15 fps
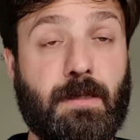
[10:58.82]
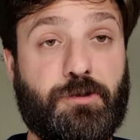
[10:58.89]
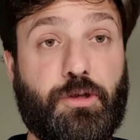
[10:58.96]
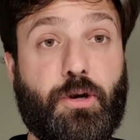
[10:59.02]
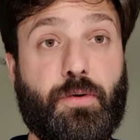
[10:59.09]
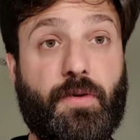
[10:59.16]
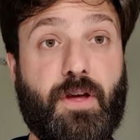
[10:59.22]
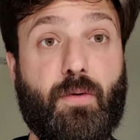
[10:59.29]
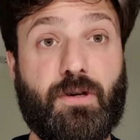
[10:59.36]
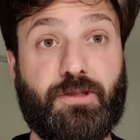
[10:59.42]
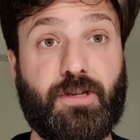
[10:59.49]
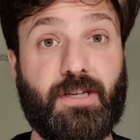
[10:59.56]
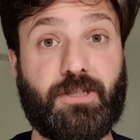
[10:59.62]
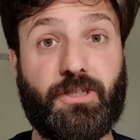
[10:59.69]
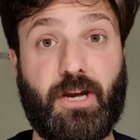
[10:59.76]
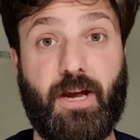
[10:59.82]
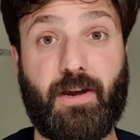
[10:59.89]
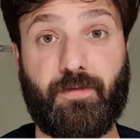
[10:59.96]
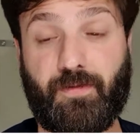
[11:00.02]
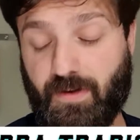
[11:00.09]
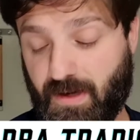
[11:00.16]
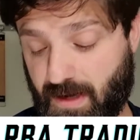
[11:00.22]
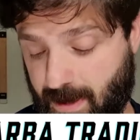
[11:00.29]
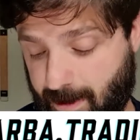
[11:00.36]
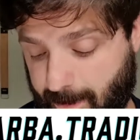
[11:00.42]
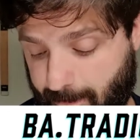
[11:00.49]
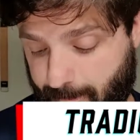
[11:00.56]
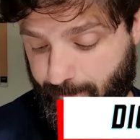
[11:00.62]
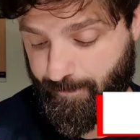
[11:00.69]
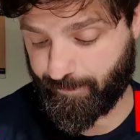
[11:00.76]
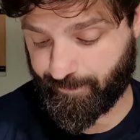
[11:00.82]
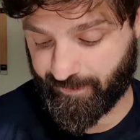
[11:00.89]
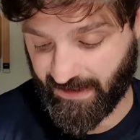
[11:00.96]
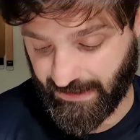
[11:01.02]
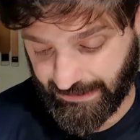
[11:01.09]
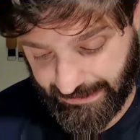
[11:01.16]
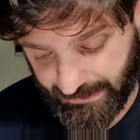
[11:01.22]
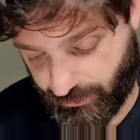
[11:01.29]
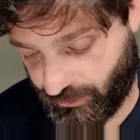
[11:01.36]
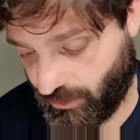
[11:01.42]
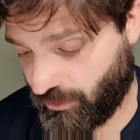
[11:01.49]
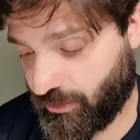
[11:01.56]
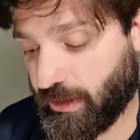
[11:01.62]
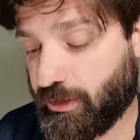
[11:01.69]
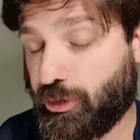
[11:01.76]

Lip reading: So that was today's shave. Let's go